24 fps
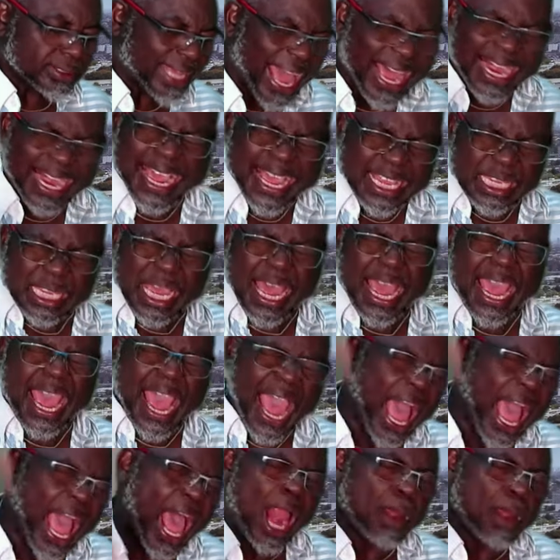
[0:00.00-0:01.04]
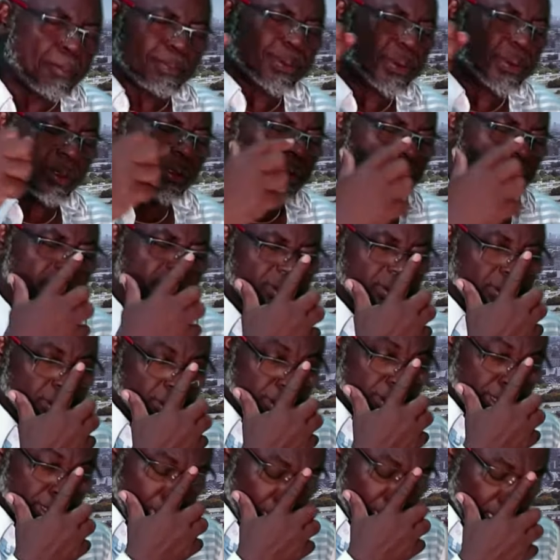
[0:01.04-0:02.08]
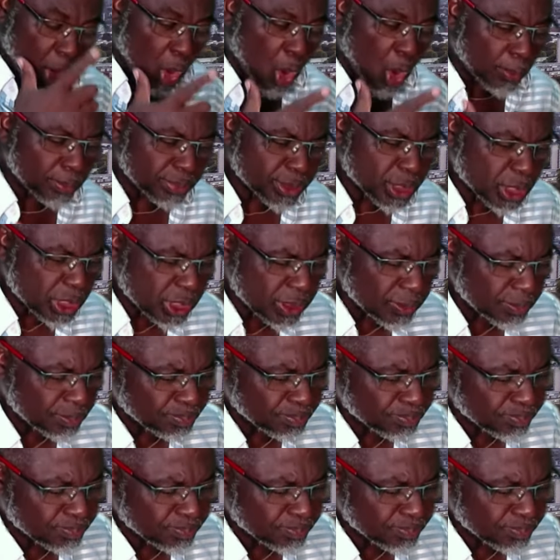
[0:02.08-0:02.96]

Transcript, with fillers: There is a help that comes.